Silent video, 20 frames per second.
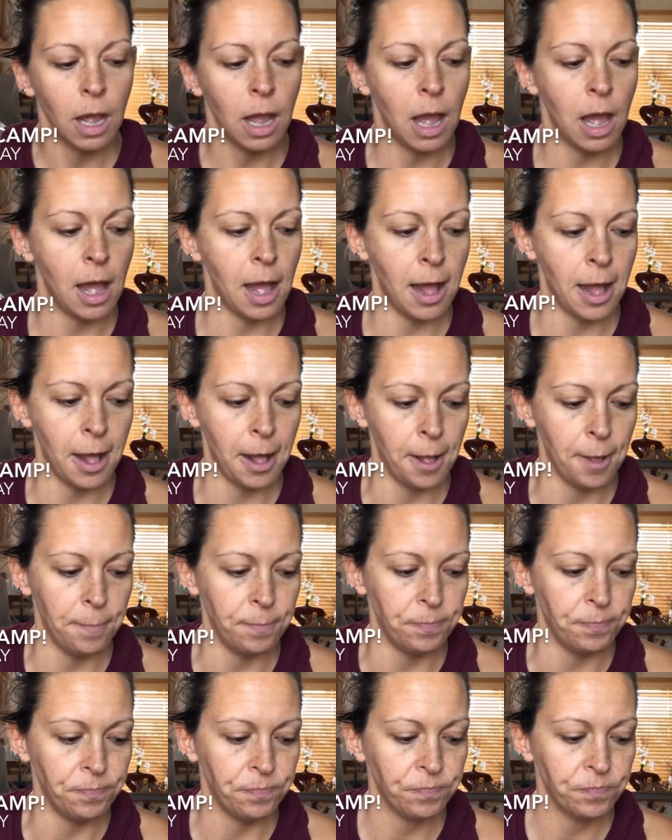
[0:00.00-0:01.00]

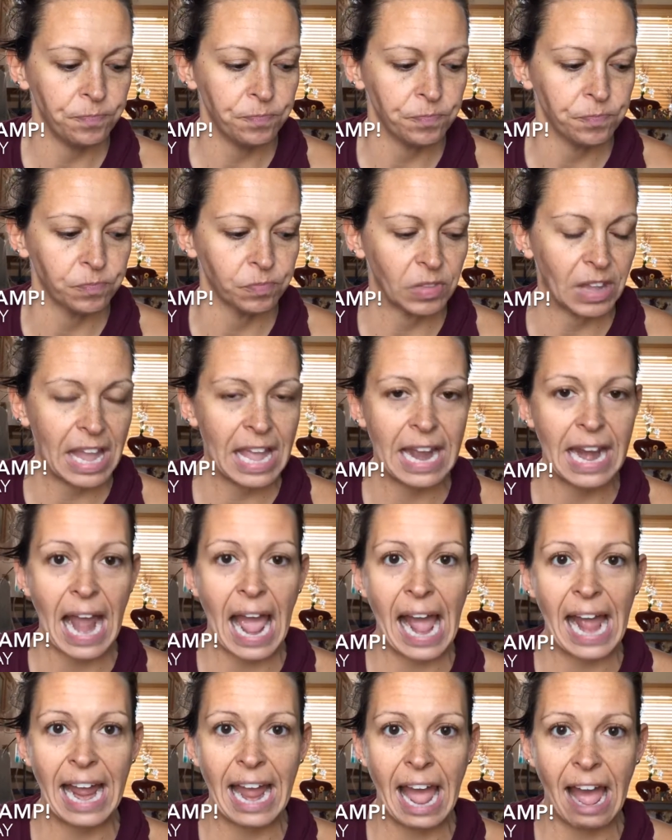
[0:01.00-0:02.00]
and
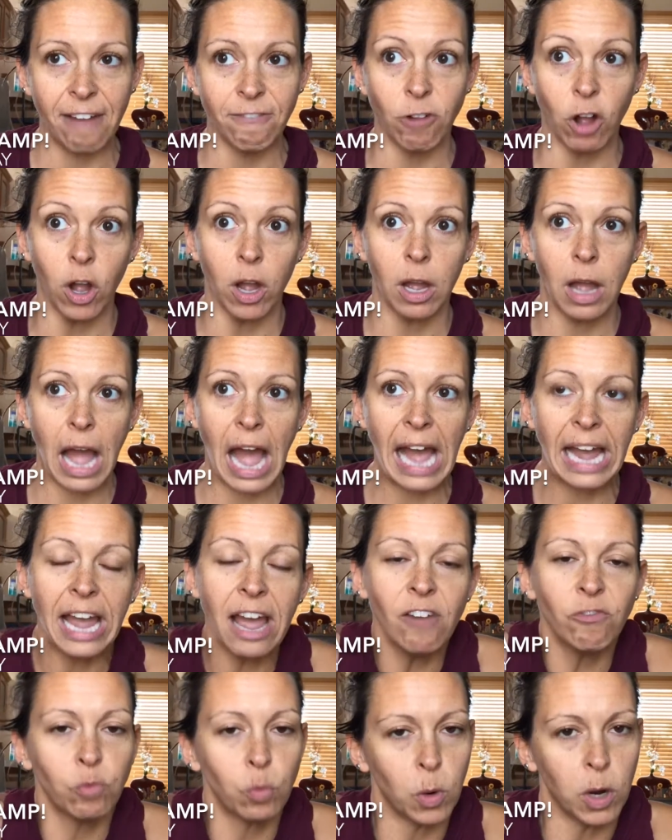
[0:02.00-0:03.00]
I
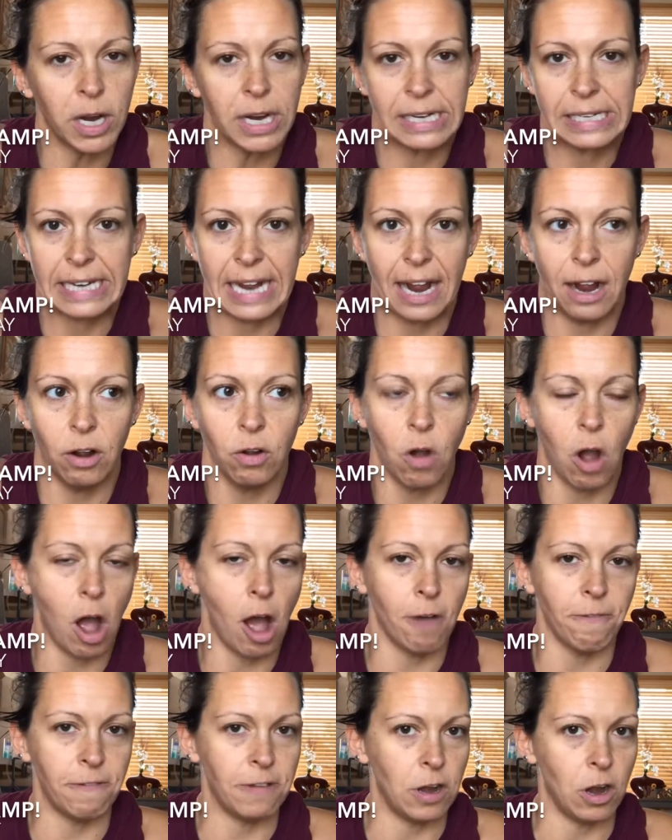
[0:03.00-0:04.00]
have worked out
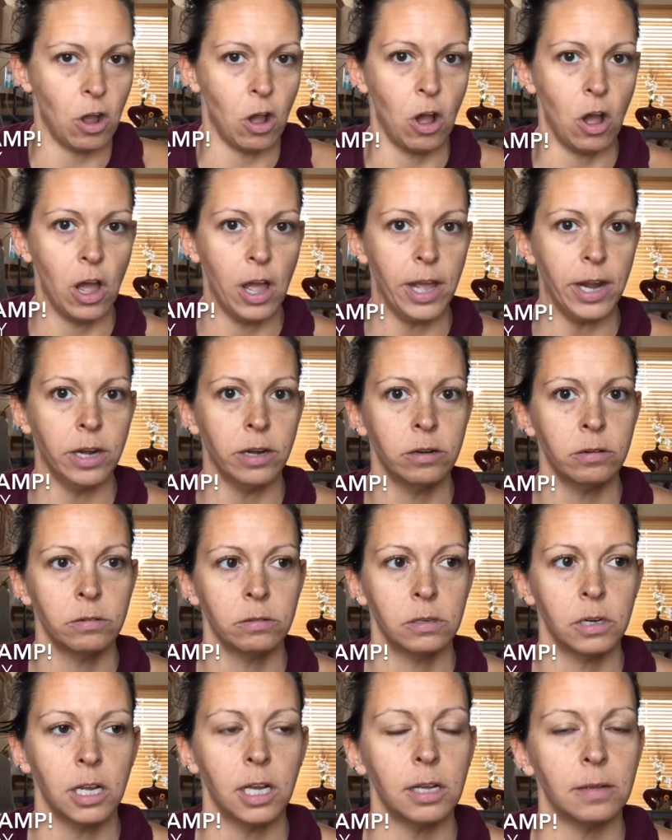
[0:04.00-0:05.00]
off and
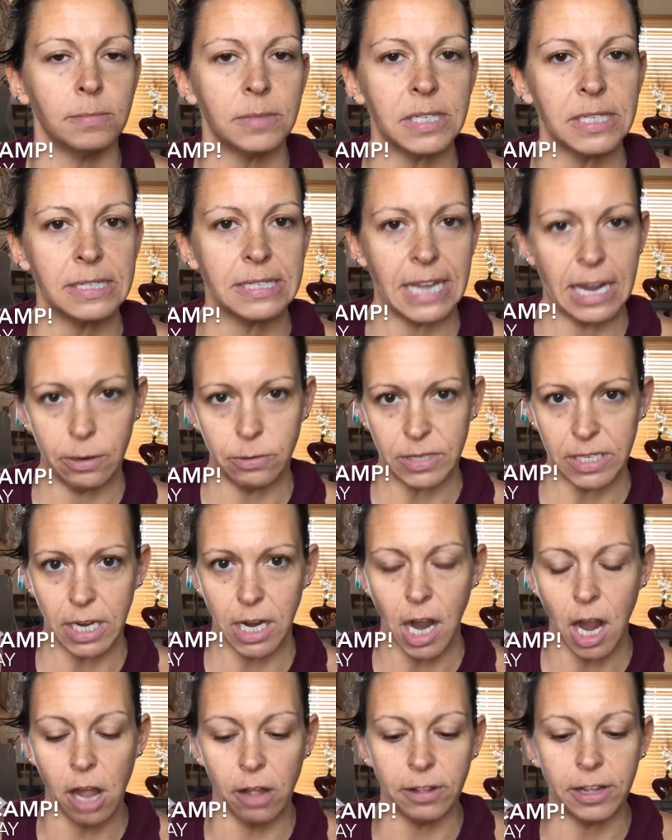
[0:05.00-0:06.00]
on since I was
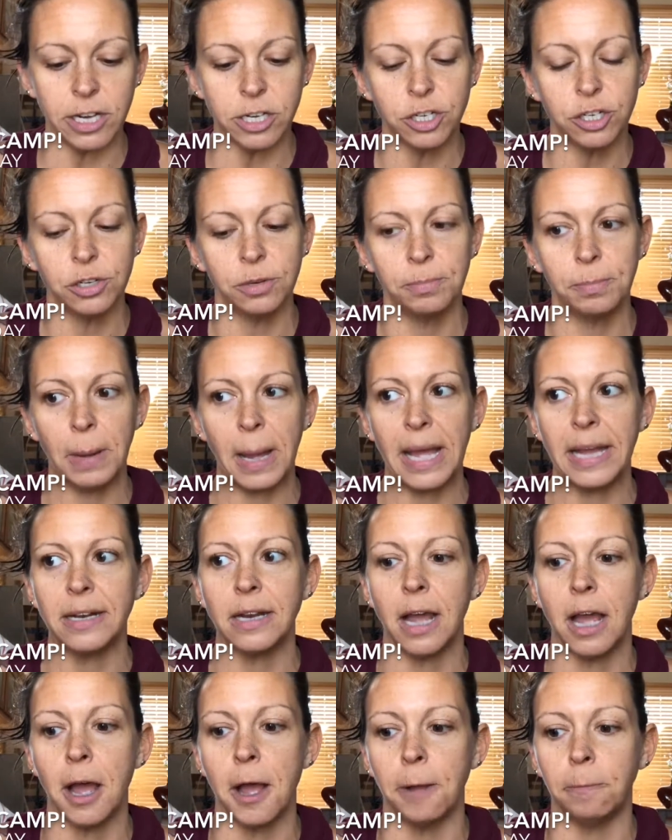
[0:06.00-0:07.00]
in college.
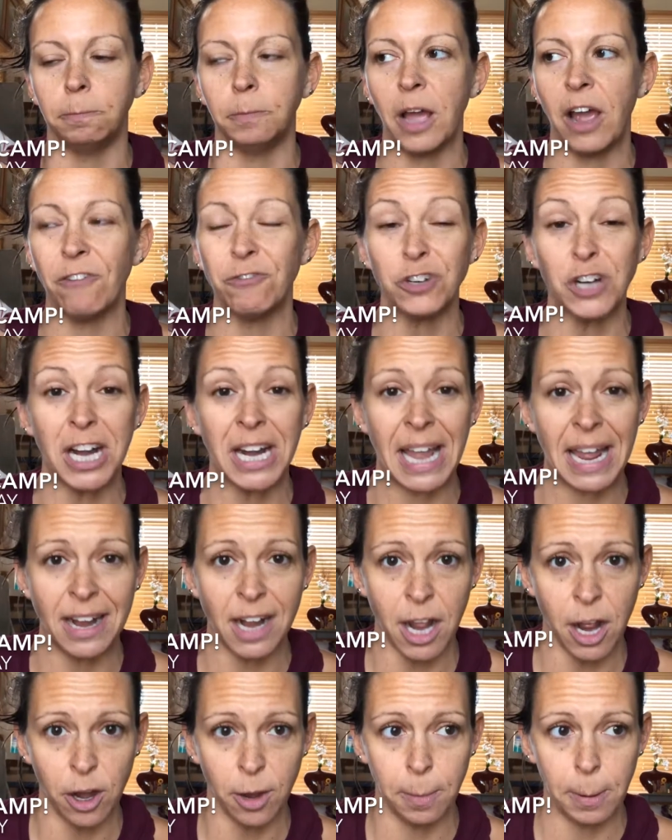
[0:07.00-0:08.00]
But after I
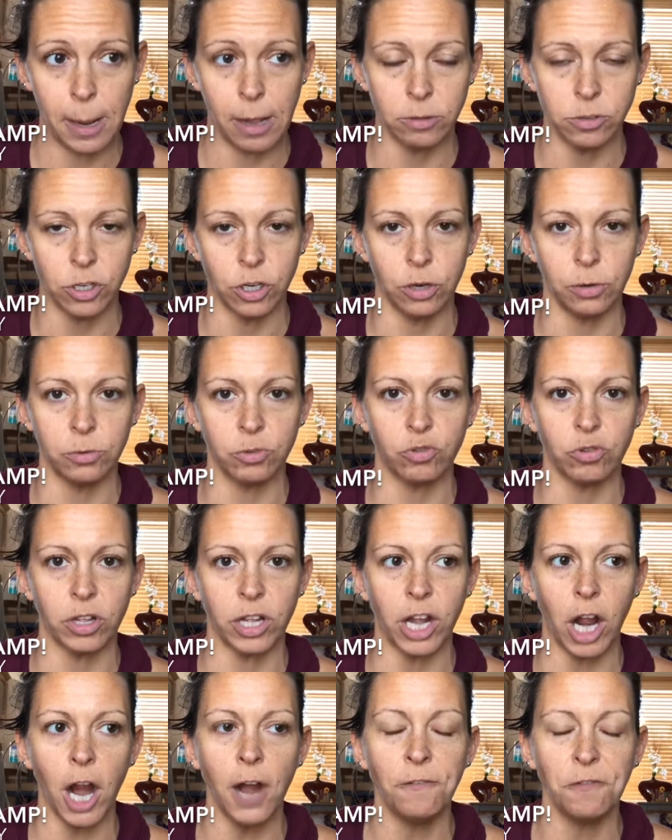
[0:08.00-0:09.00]
gained 100 pounds, you know, it was
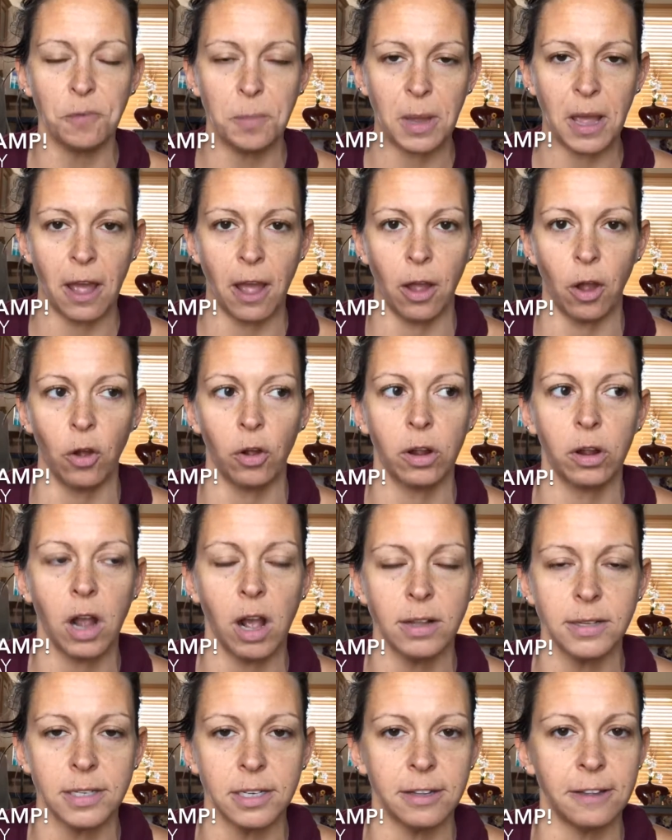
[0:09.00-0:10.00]
really hard for me. I
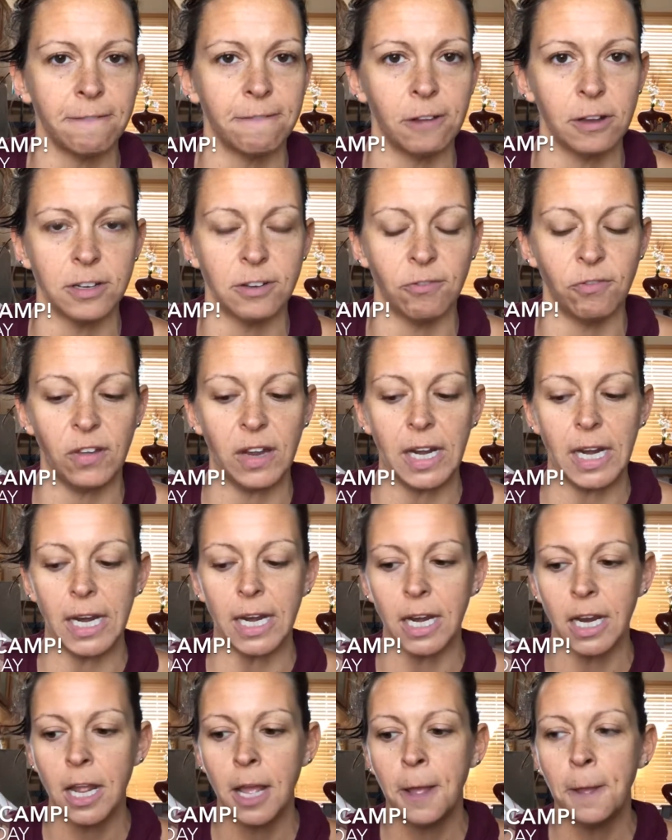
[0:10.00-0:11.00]
constantly felt
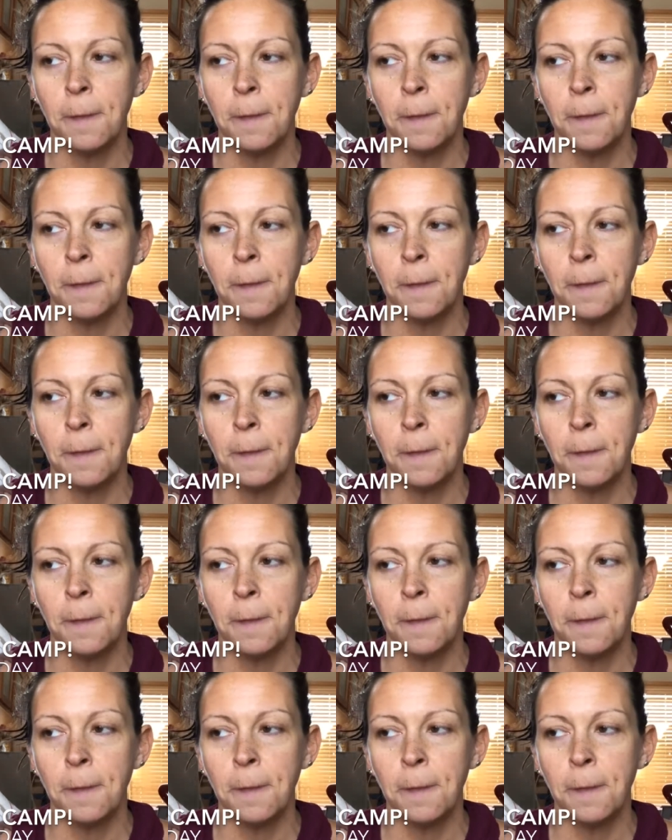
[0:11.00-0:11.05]
defeated.